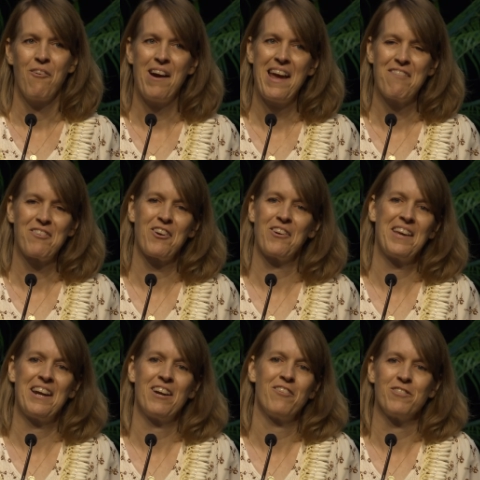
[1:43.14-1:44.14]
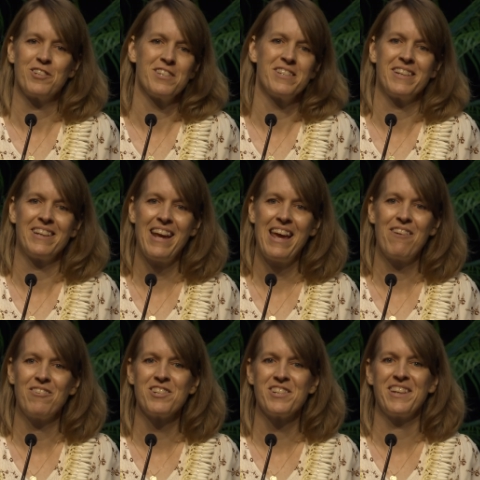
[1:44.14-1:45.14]
Why have curly hair for just a
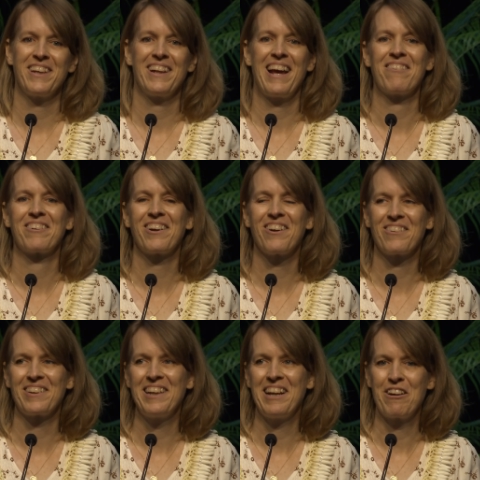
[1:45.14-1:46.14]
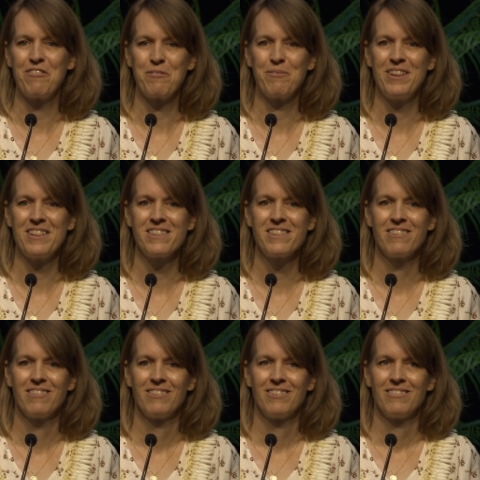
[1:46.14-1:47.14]
day when she could have curly hair for months?
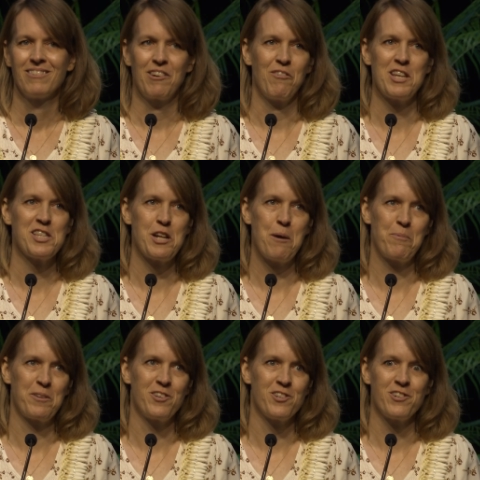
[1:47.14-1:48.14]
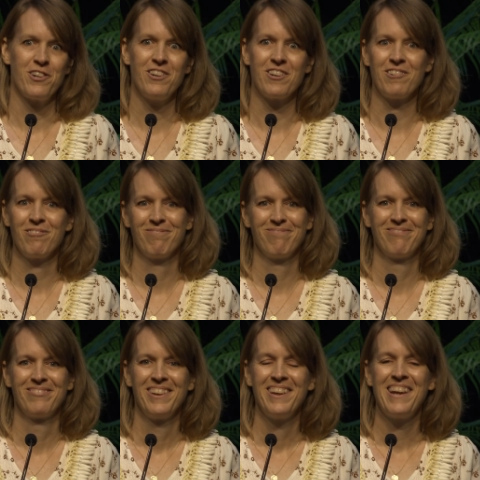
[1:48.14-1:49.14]
And why stop with just her?
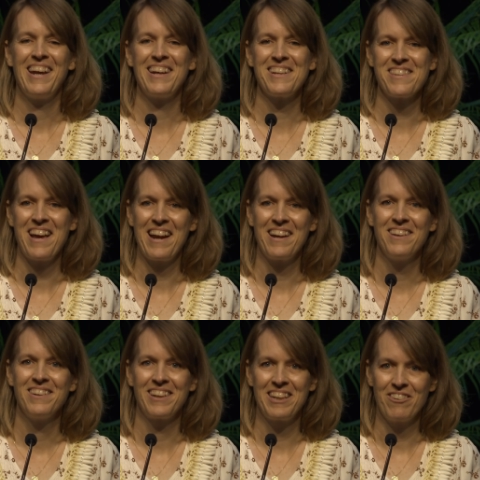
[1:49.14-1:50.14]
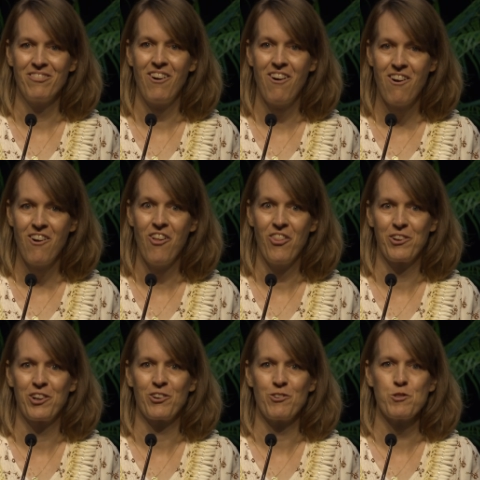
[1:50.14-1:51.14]
He decided to give all
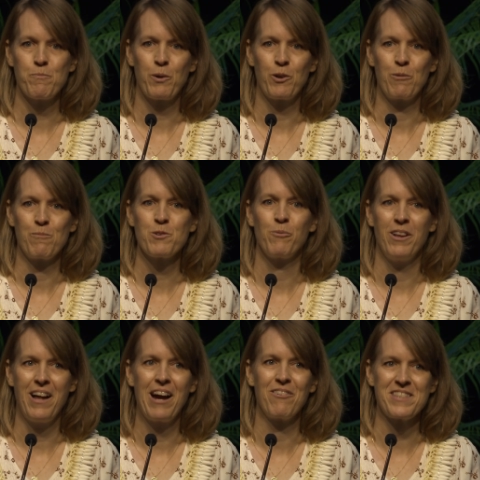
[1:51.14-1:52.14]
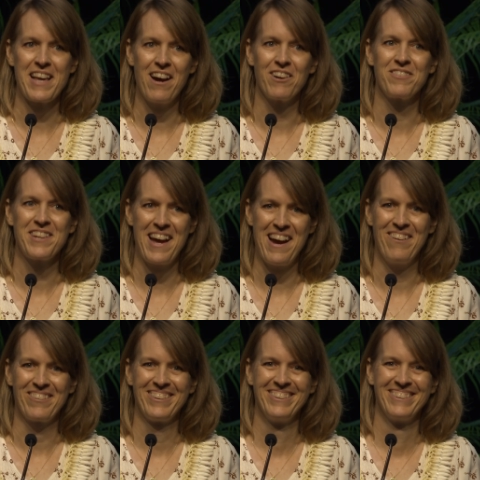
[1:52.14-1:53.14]
the girls perms while I was out of
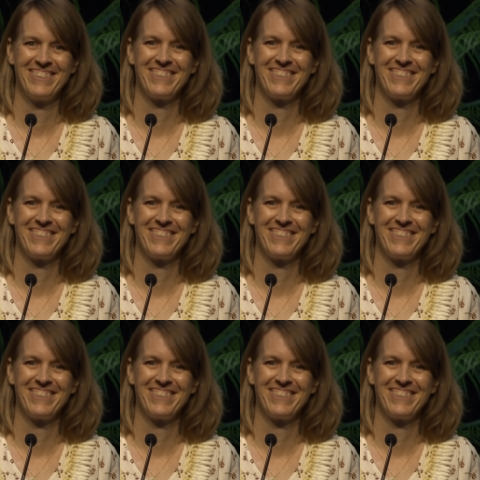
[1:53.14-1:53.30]
town.